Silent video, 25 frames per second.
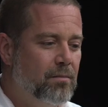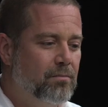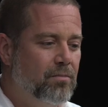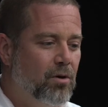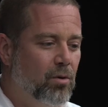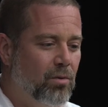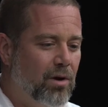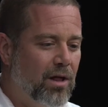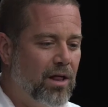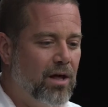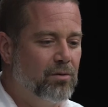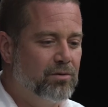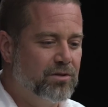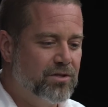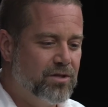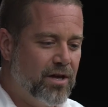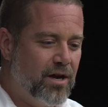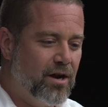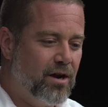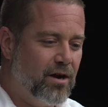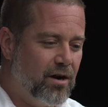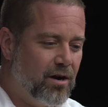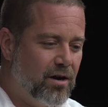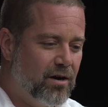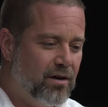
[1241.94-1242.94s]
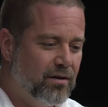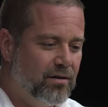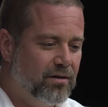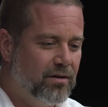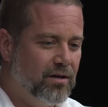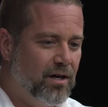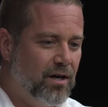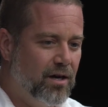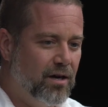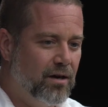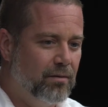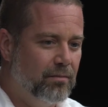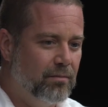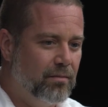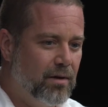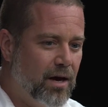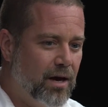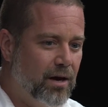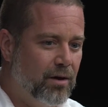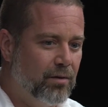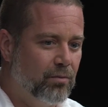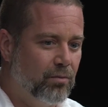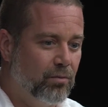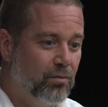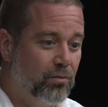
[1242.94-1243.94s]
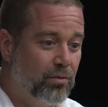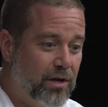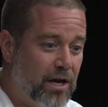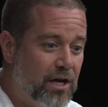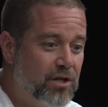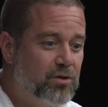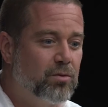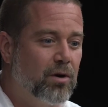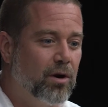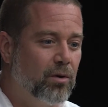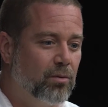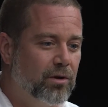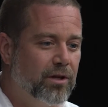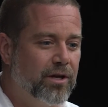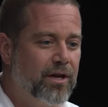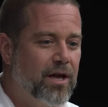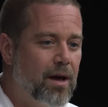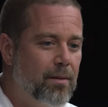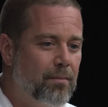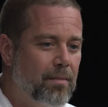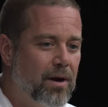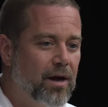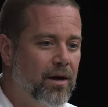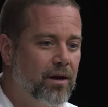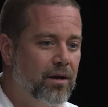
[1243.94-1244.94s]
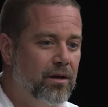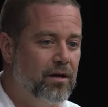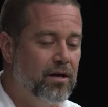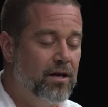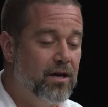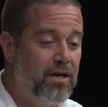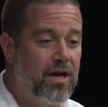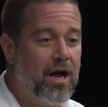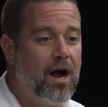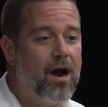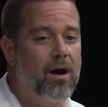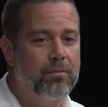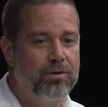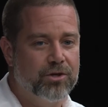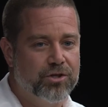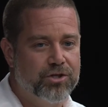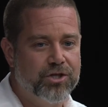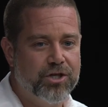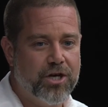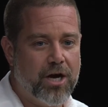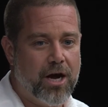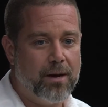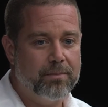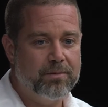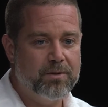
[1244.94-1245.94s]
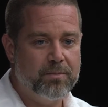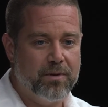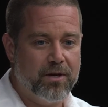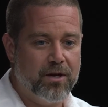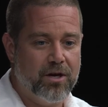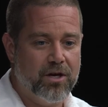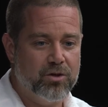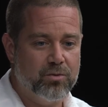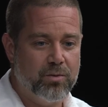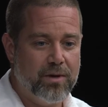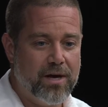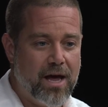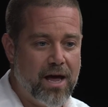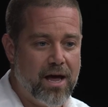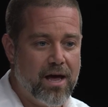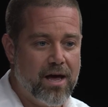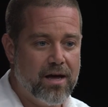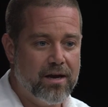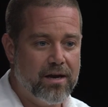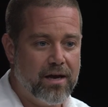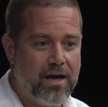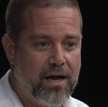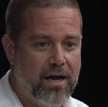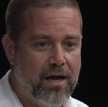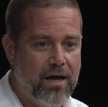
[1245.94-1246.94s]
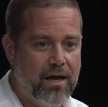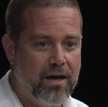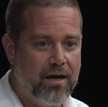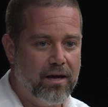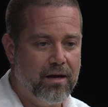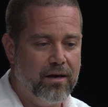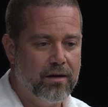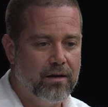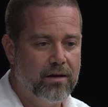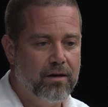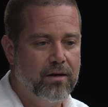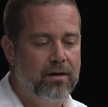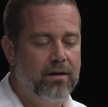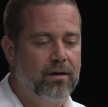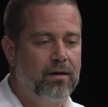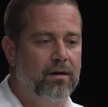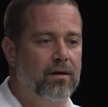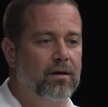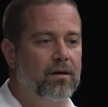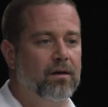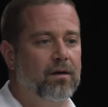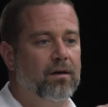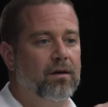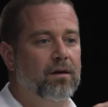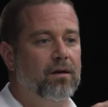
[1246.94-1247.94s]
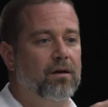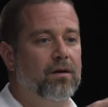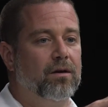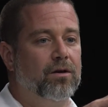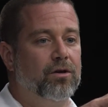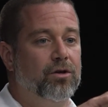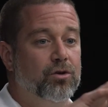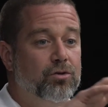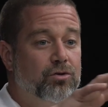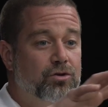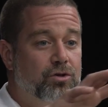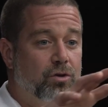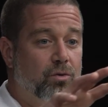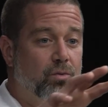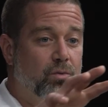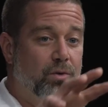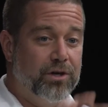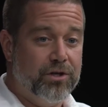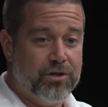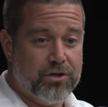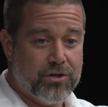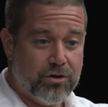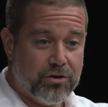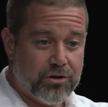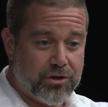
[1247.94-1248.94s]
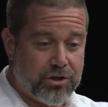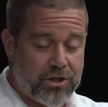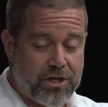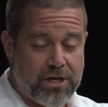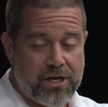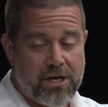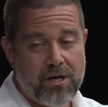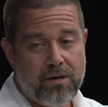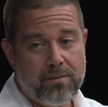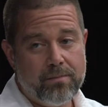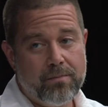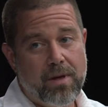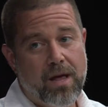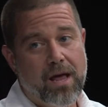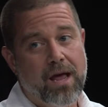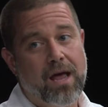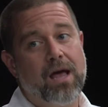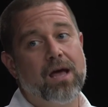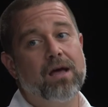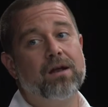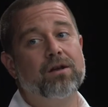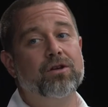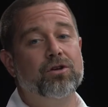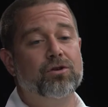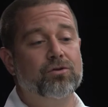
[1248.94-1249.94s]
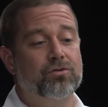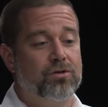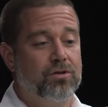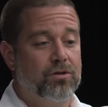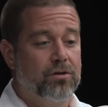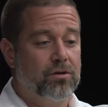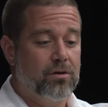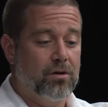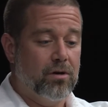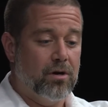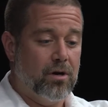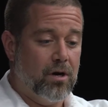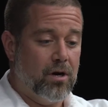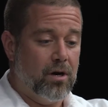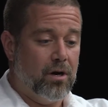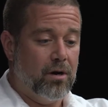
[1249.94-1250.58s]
But while I was there, that's where I really got my e-commerce chops, because we had a user research team and a user